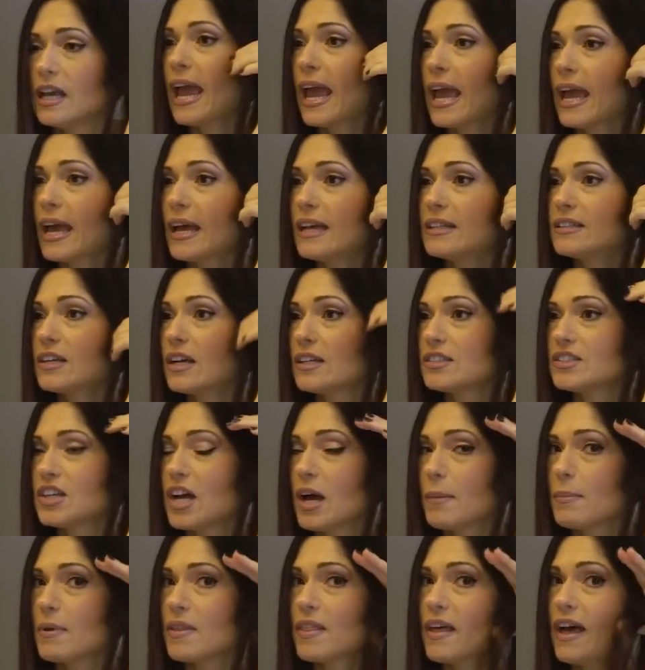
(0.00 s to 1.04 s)
And on
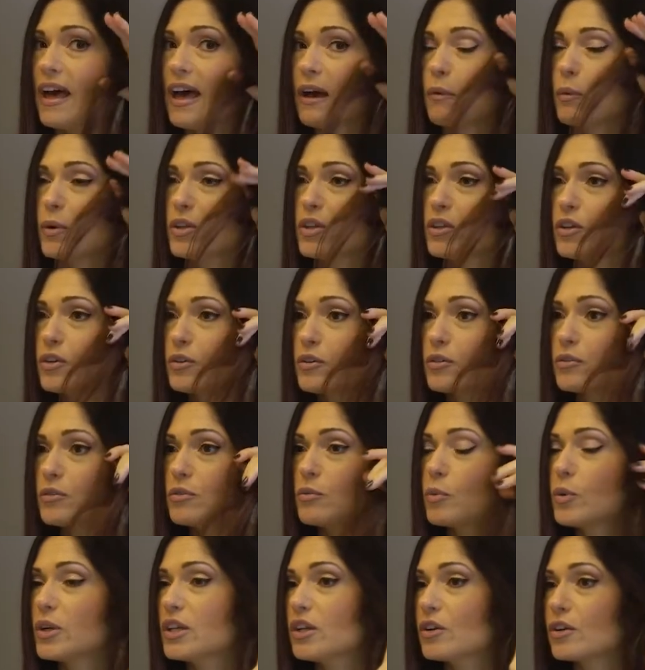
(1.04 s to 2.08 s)
top of that, when
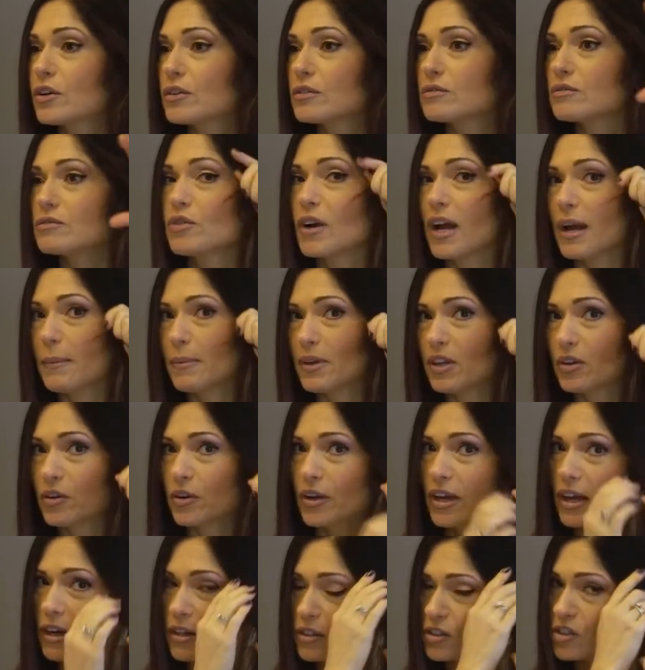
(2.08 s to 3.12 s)
you're grabbing your
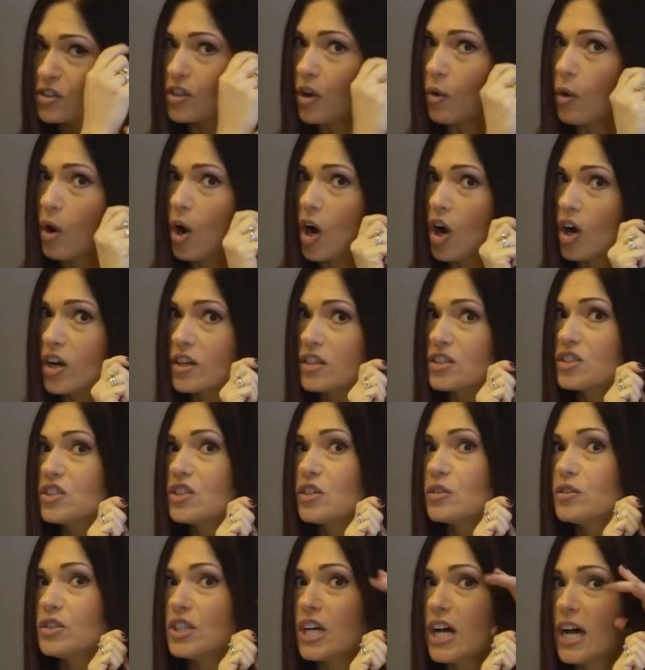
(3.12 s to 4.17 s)
hair so hard and
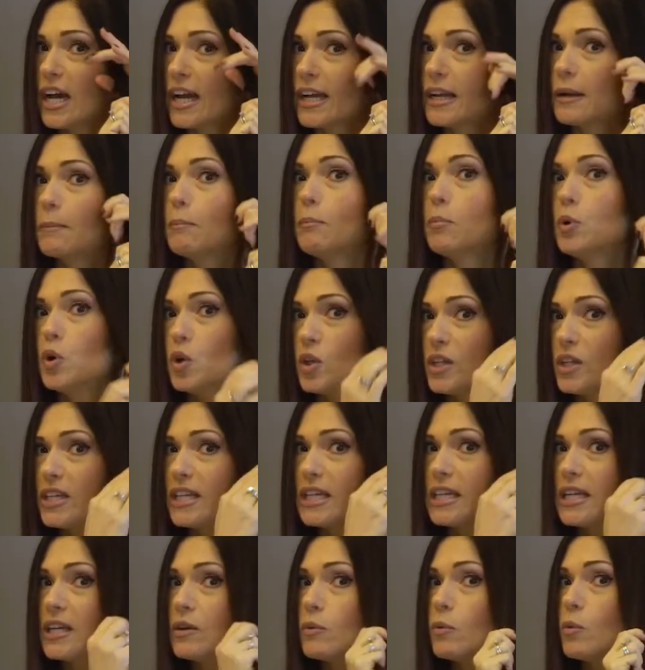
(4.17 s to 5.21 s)
so tight and pulling
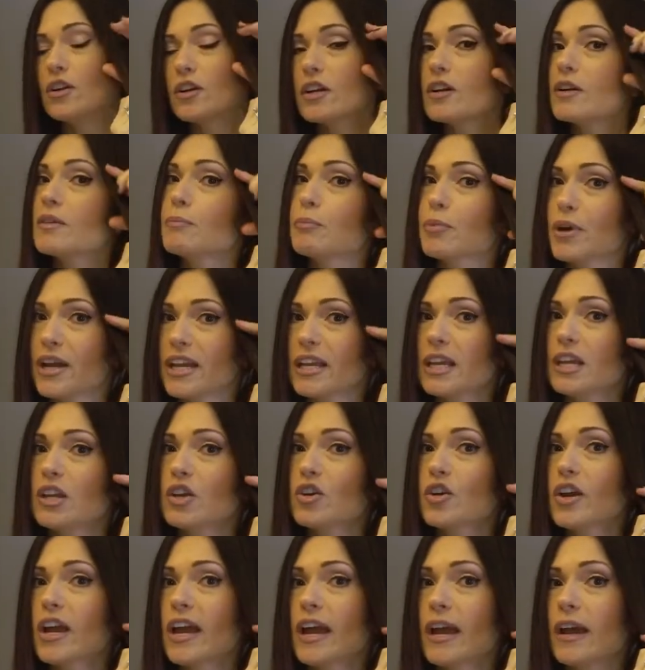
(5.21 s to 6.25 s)
it, you're breaking
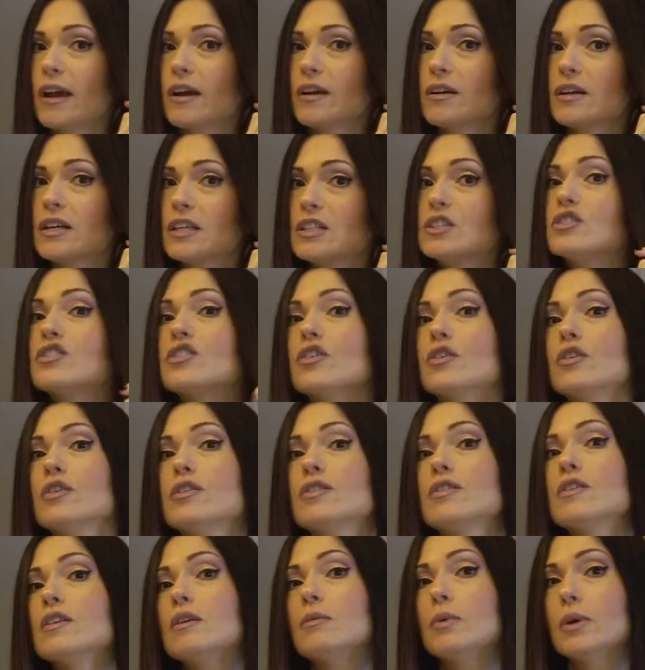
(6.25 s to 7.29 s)
your hair. And so you
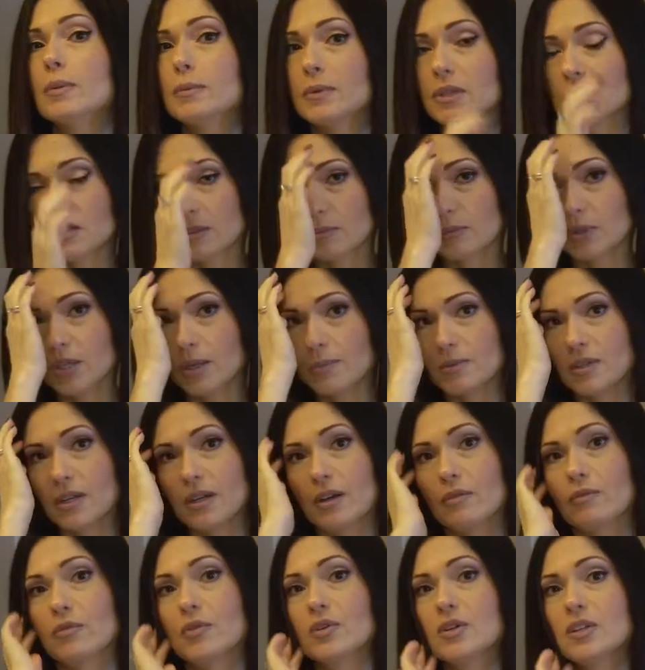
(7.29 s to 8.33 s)
see women sometimes that
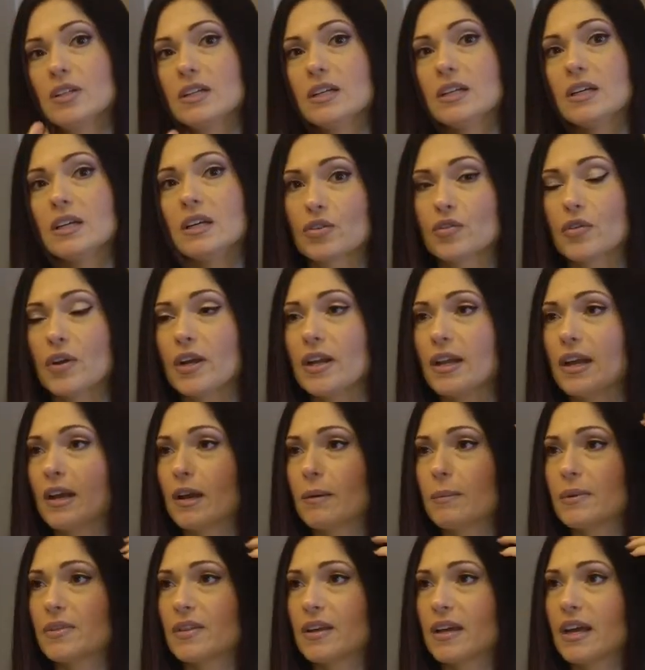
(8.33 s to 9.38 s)
have really straight hair,
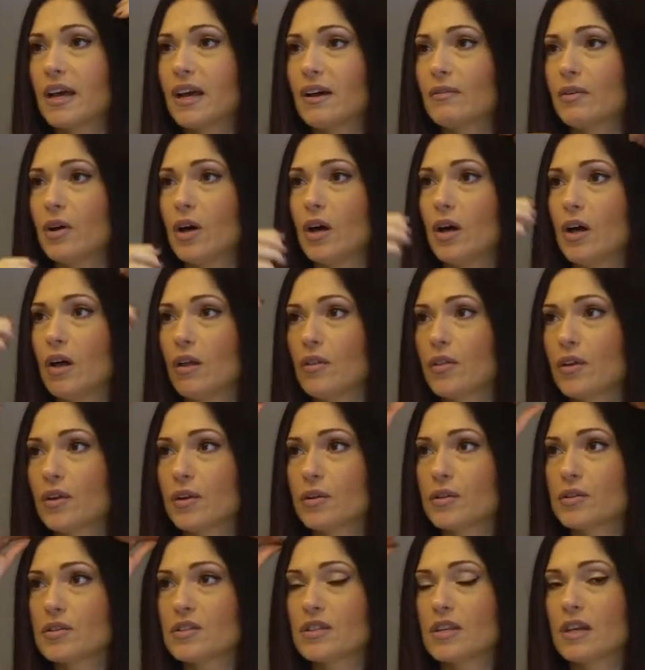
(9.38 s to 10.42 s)
but they have all
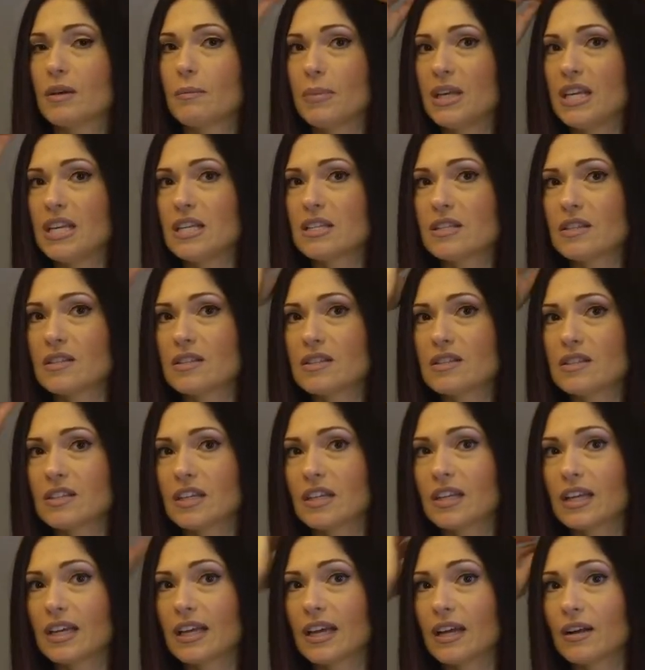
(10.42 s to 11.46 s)
those pieces
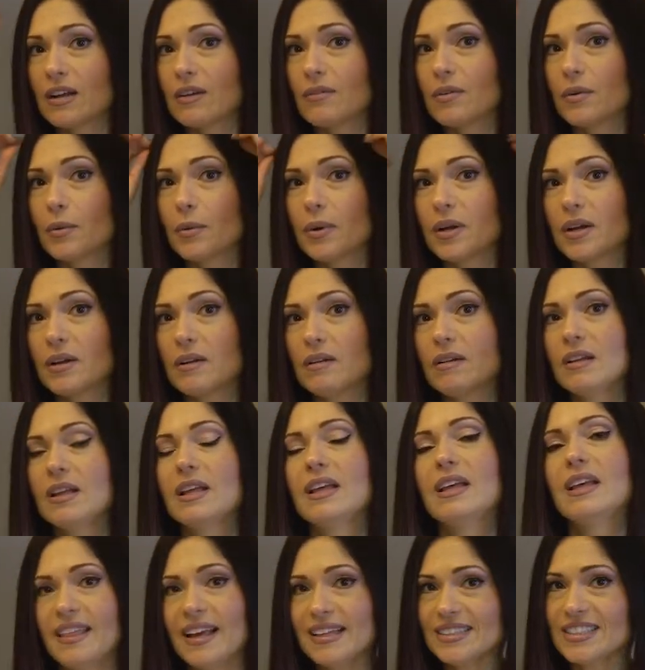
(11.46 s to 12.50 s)
sticking out everywhere.
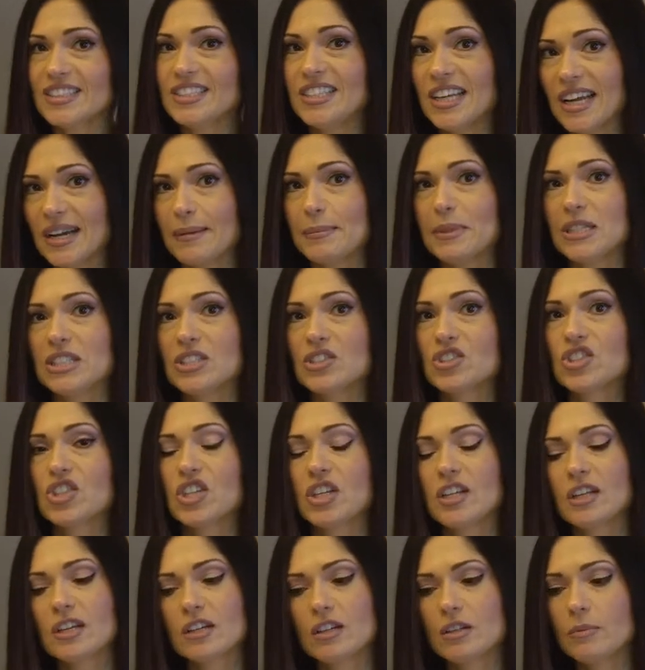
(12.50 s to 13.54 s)
That's damage,
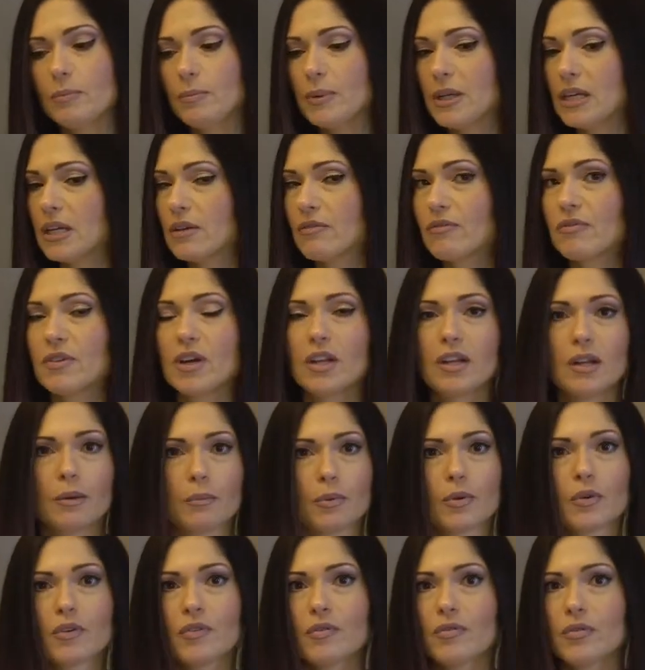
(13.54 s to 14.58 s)
and it could be a
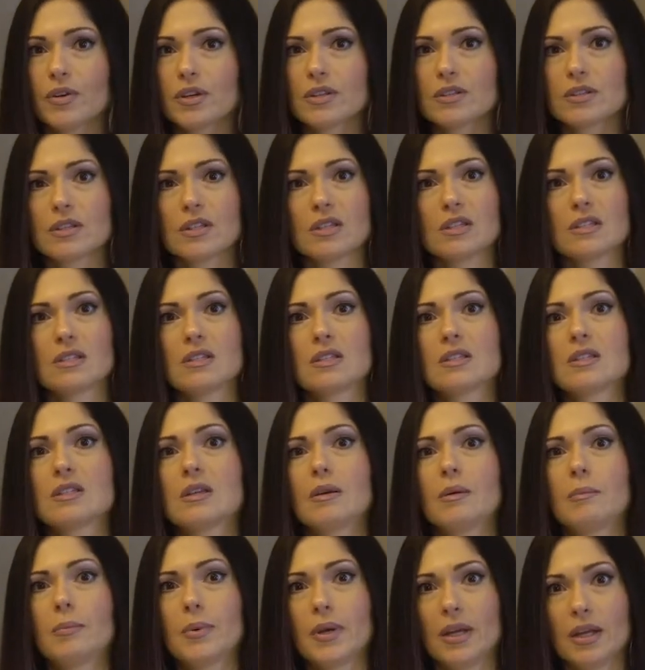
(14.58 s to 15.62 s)
number of reasons,
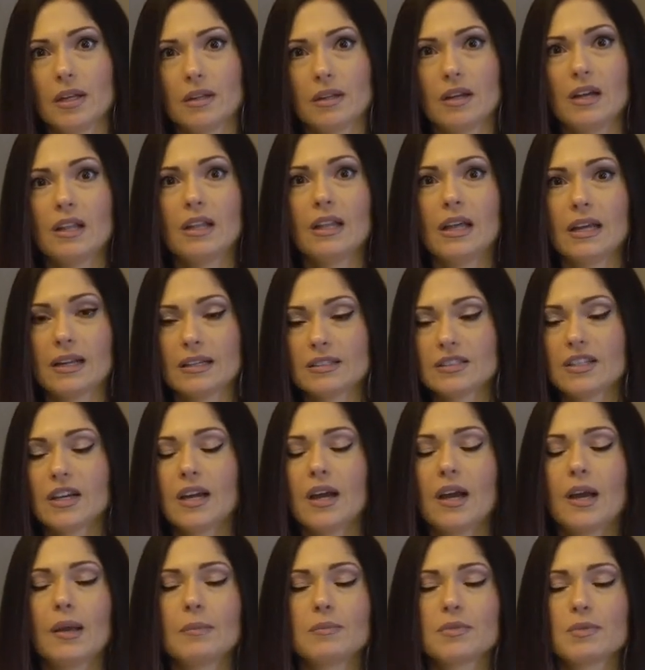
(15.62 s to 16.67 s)
but a lot of
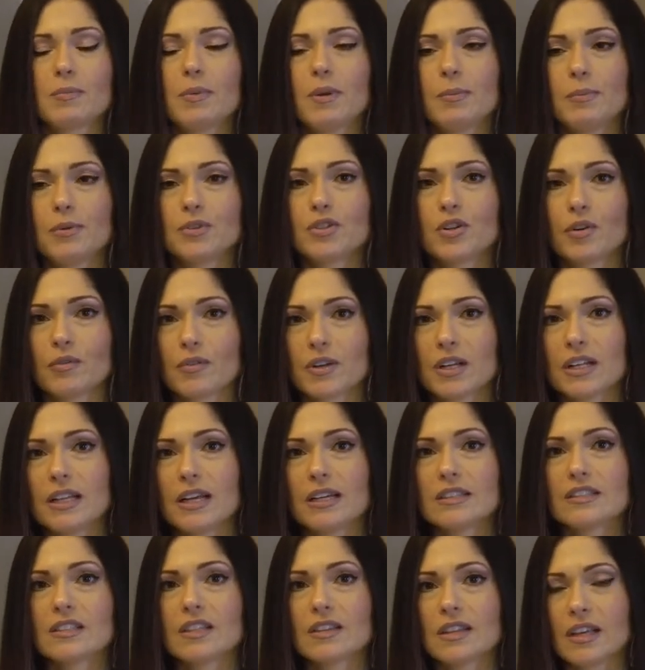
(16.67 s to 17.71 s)
times people don't
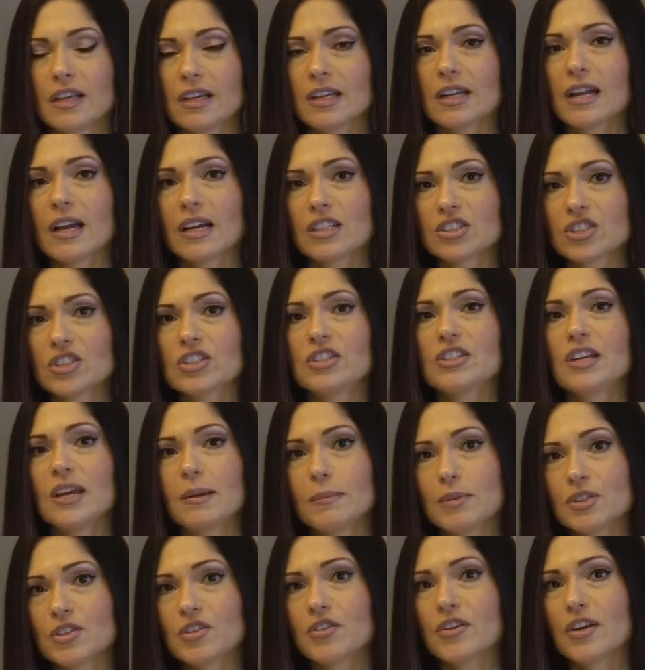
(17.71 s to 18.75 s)
realize that they can actually
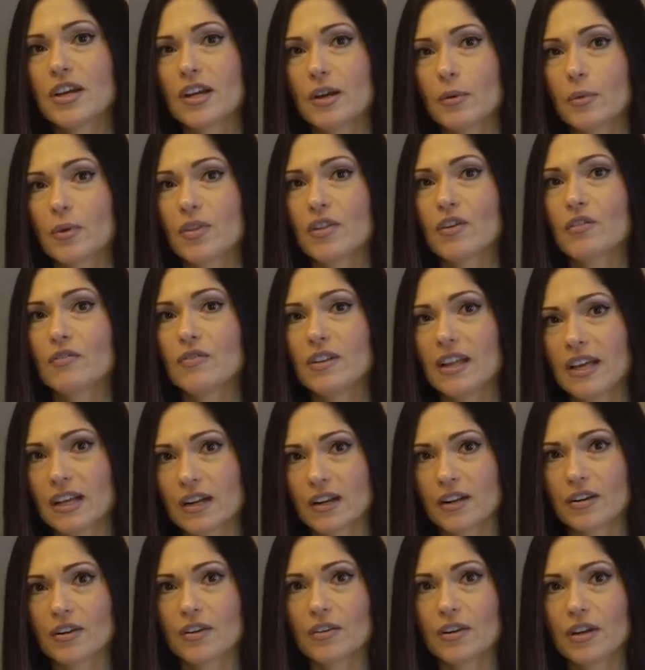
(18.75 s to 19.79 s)
damage their hair with their flat
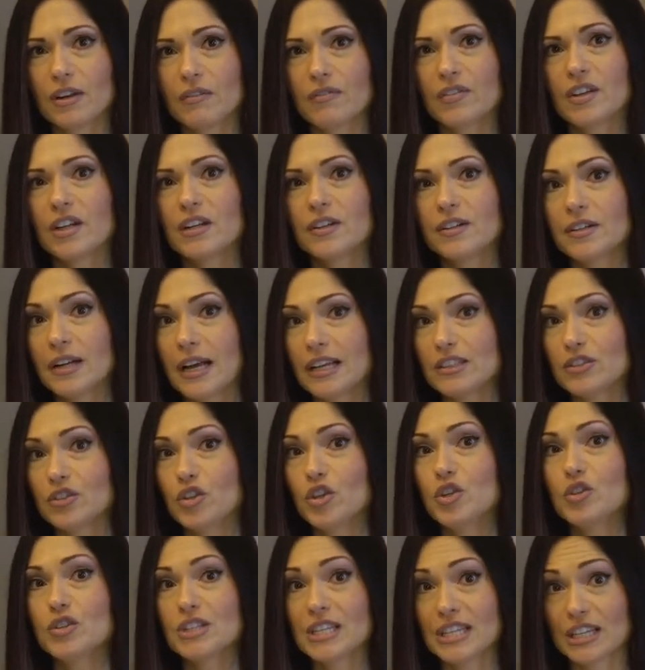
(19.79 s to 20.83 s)
iron if they are not
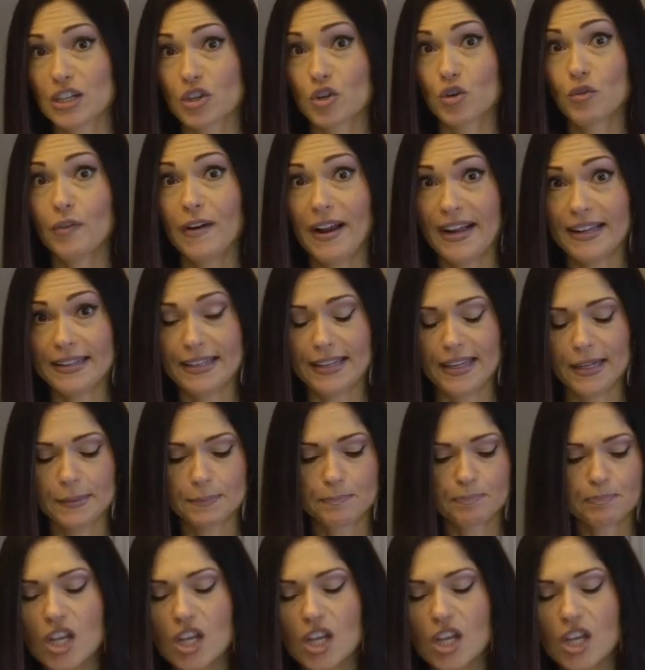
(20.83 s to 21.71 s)
using it correctly.